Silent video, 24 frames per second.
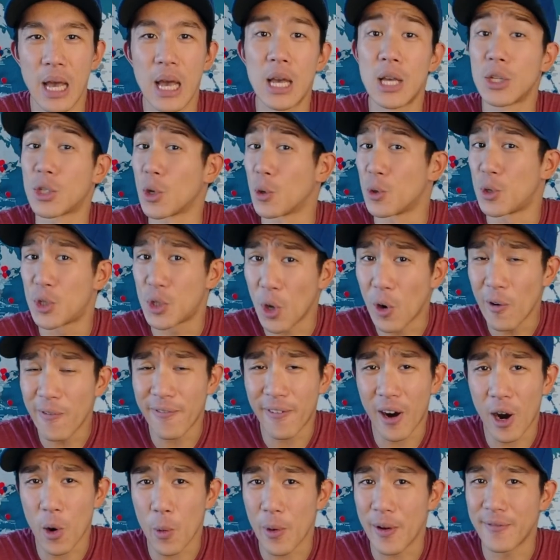So
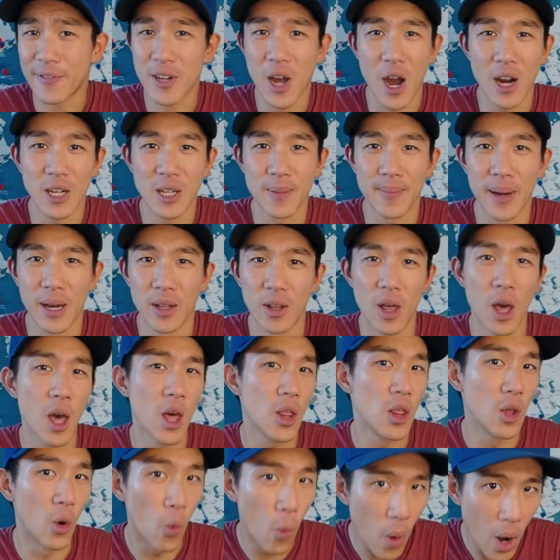far we've talked about
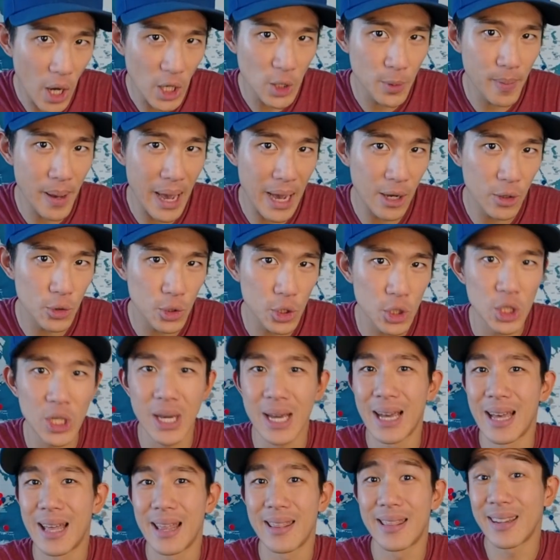the wash pouch,
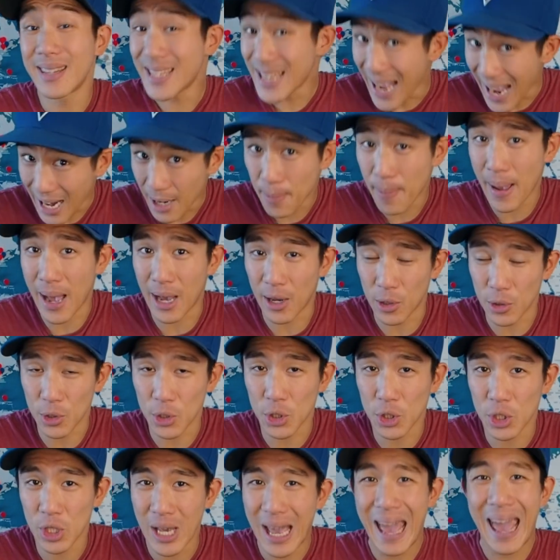the tech
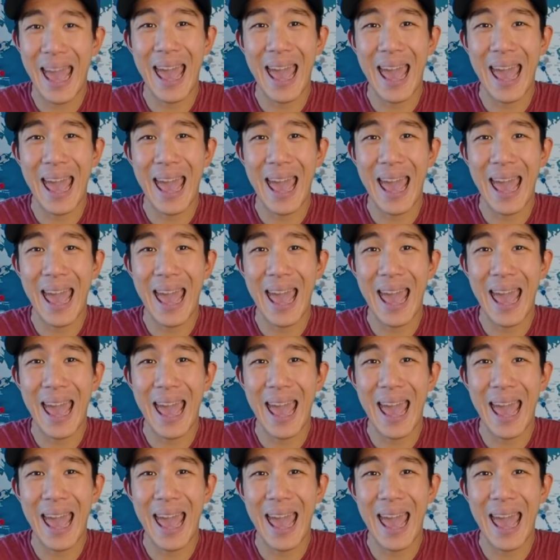pouch,